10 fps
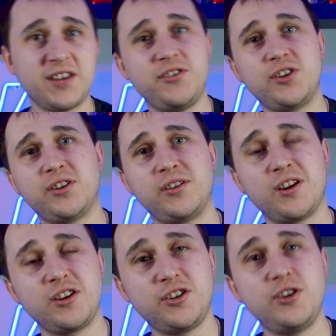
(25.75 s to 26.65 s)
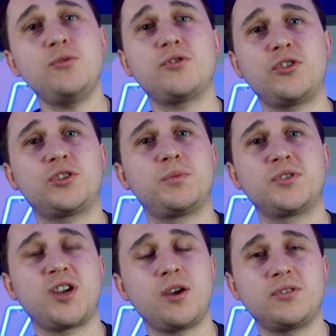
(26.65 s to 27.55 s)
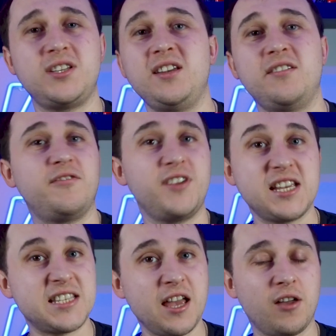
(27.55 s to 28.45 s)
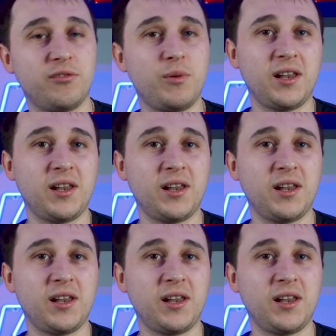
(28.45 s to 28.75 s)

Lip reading: if you can use Octopus Cosy for yourself.